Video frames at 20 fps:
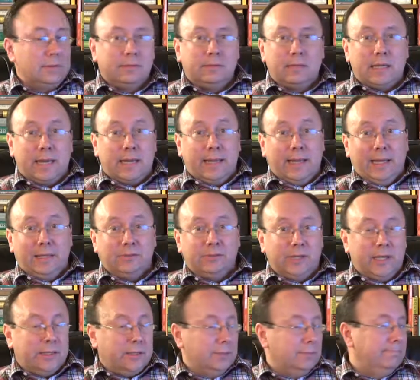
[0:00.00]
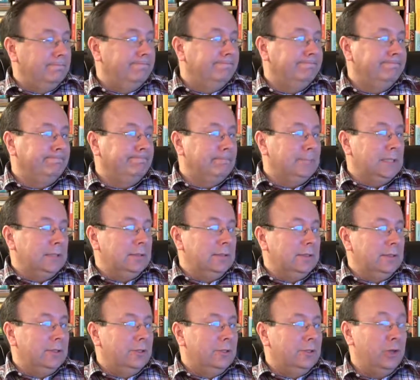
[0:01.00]
Got a guess yet?
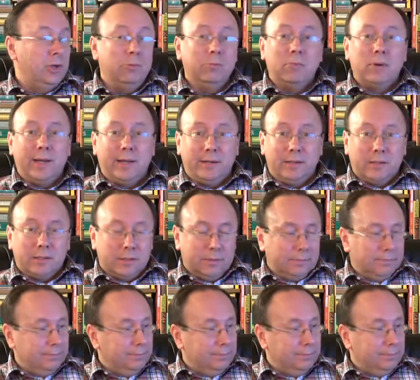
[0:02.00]
Tomb Raider.